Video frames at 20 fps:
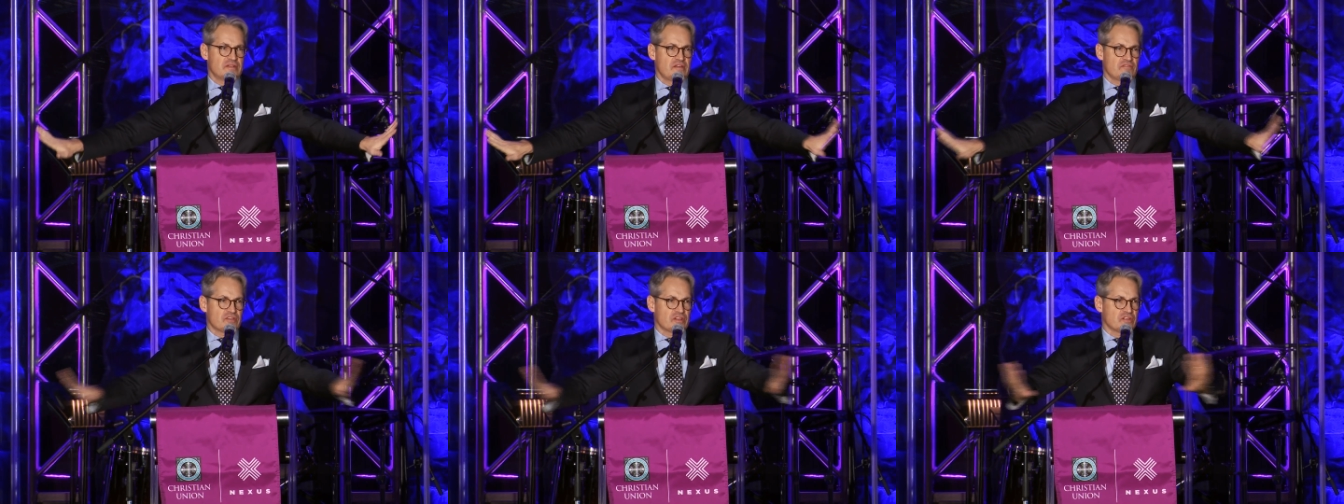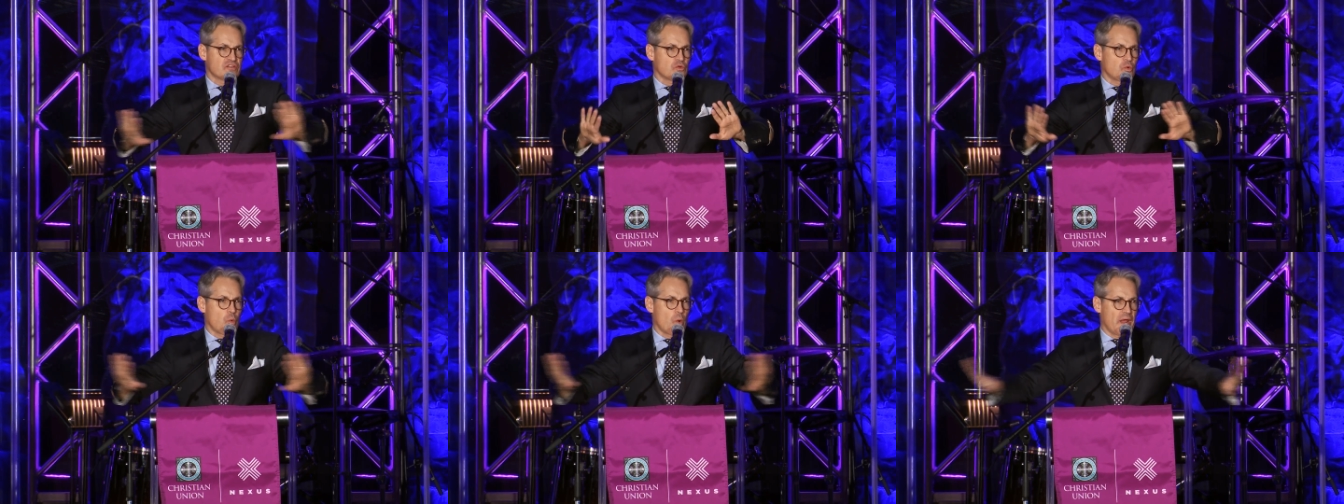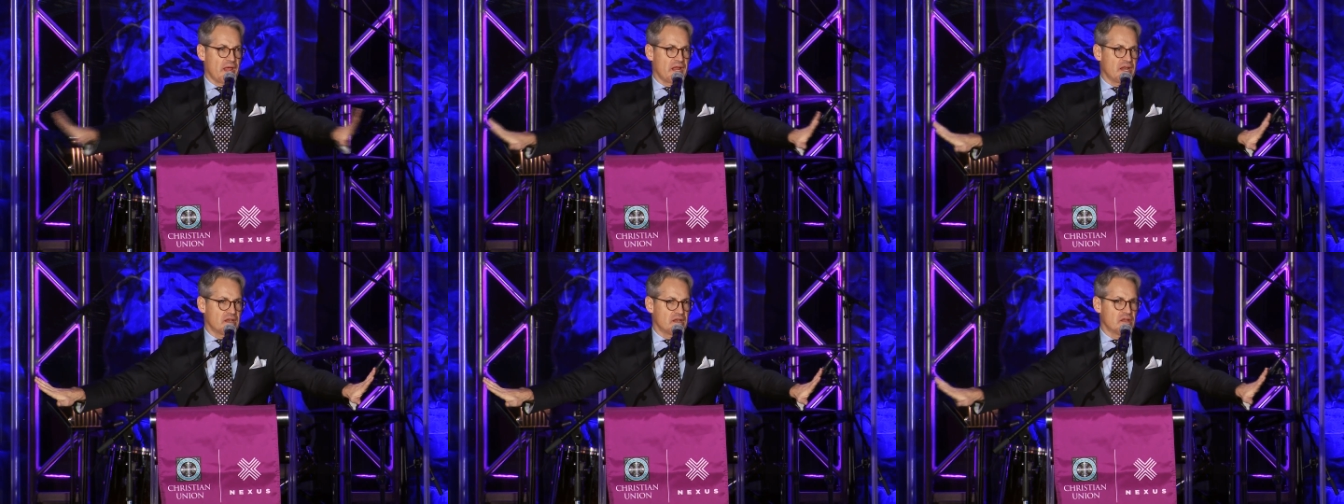never the
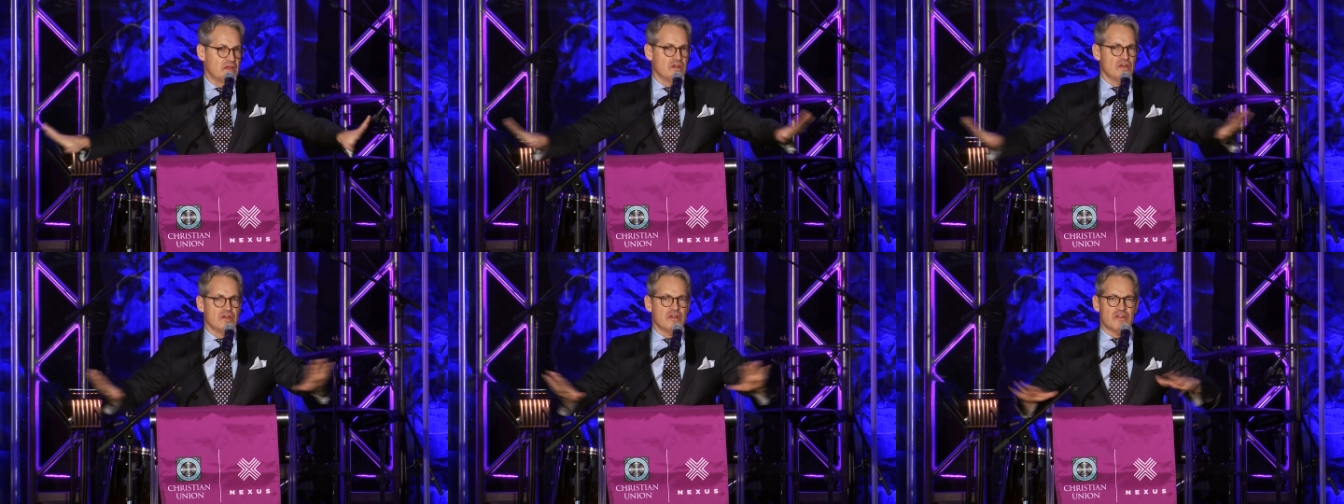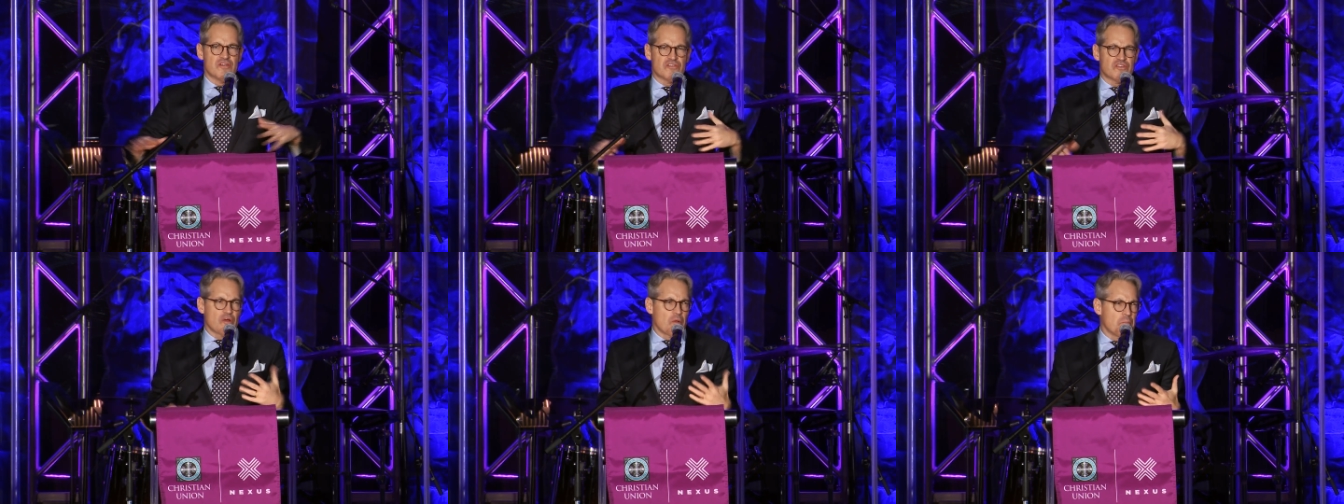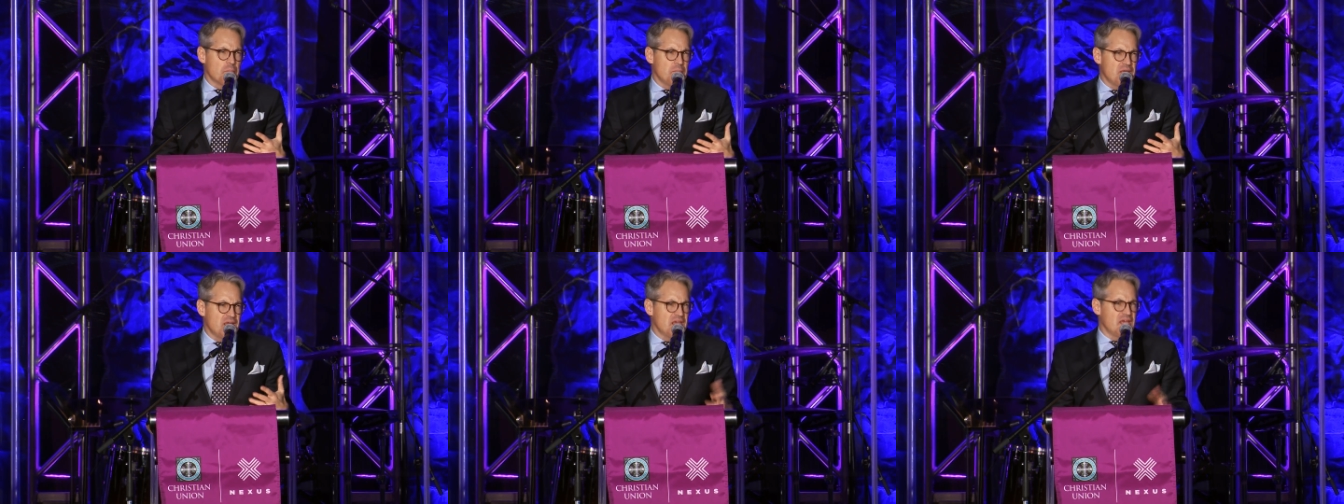twain shall
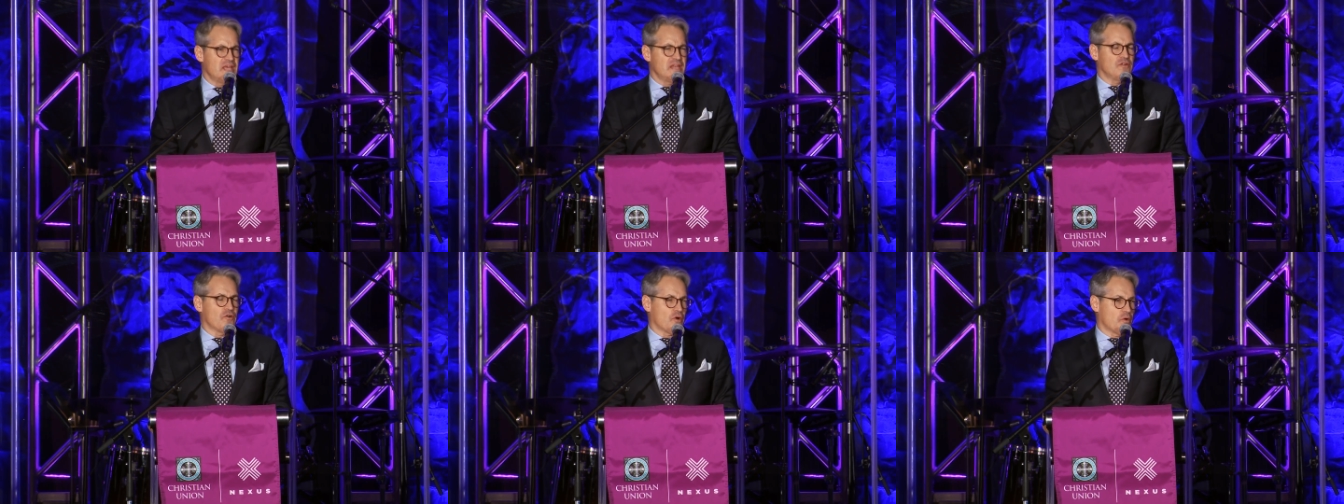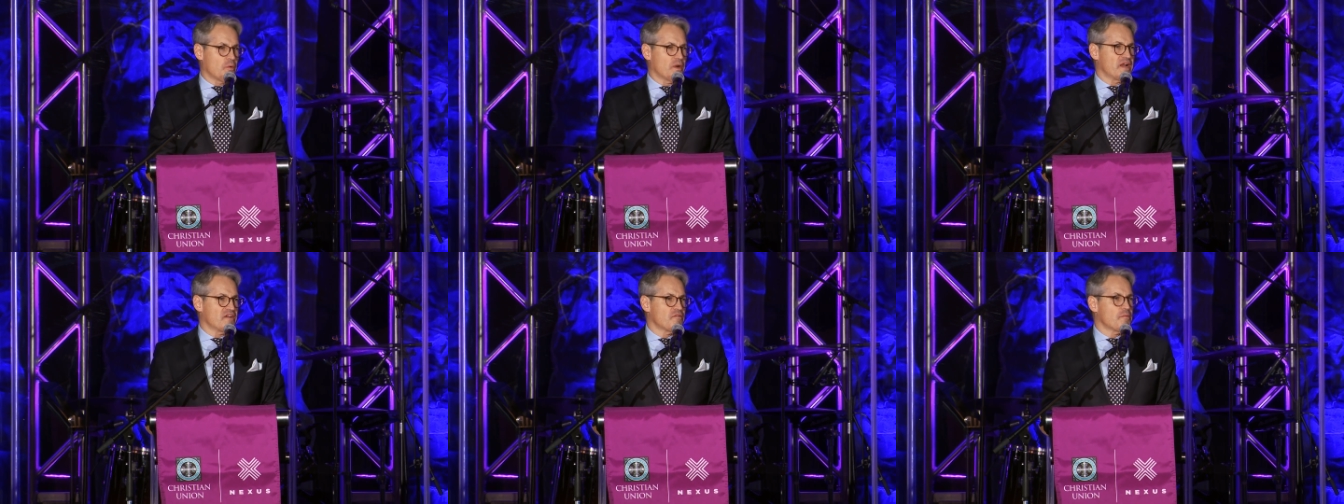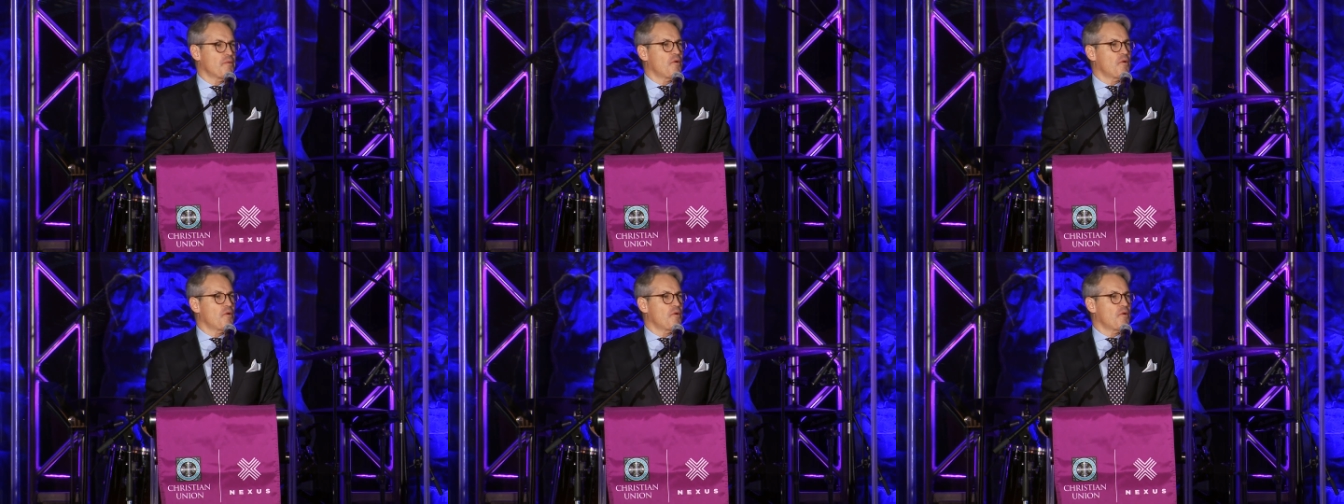meet or whatever.